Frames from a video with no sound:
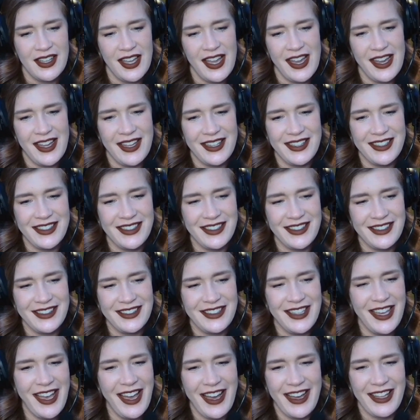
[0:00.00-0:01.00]
and
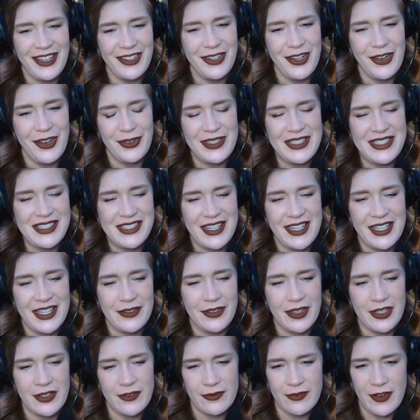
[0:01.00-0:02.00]
yeah, I don't know, he's kind
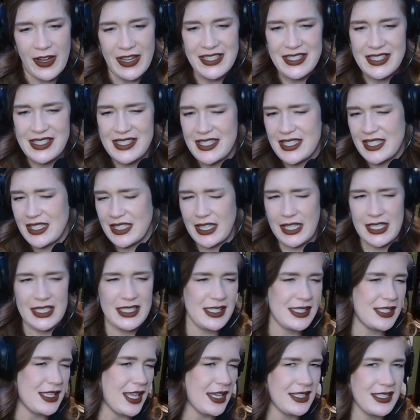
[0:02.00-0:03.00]
of like feisty and
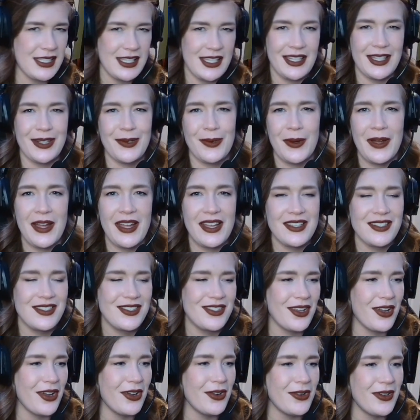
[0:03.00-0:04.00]
like sexy in a way.
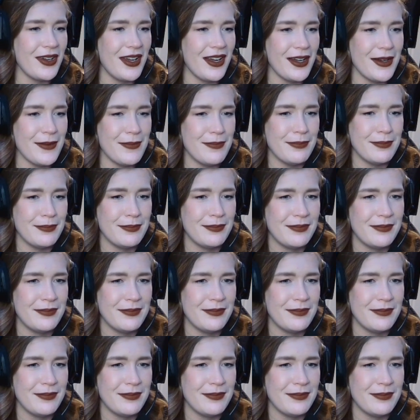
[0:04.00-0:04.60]
So um